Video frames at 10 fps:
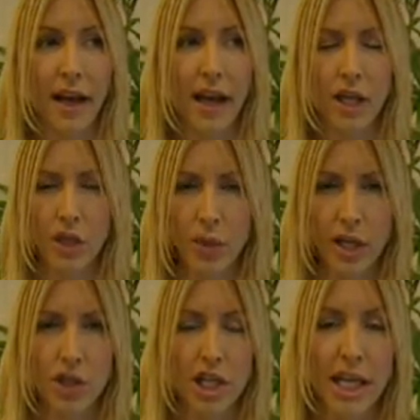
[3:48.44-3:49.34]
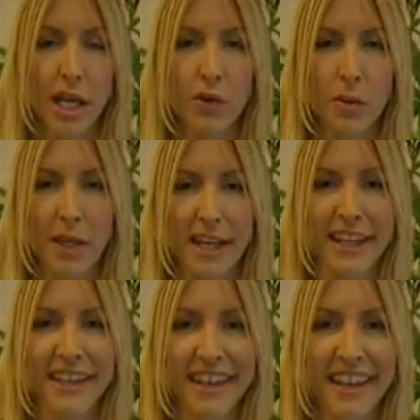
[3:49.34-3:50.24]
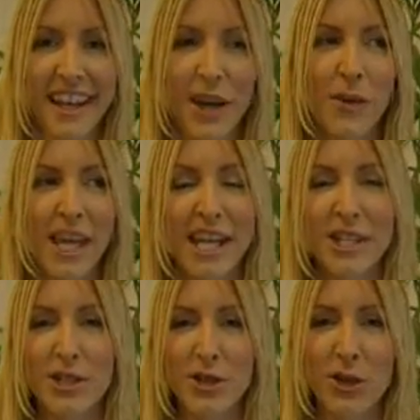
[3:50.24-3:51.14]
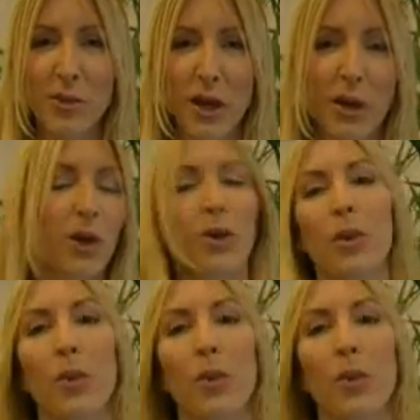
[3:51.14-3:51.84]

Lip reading: Are you actually hearing me? We're here to talk about global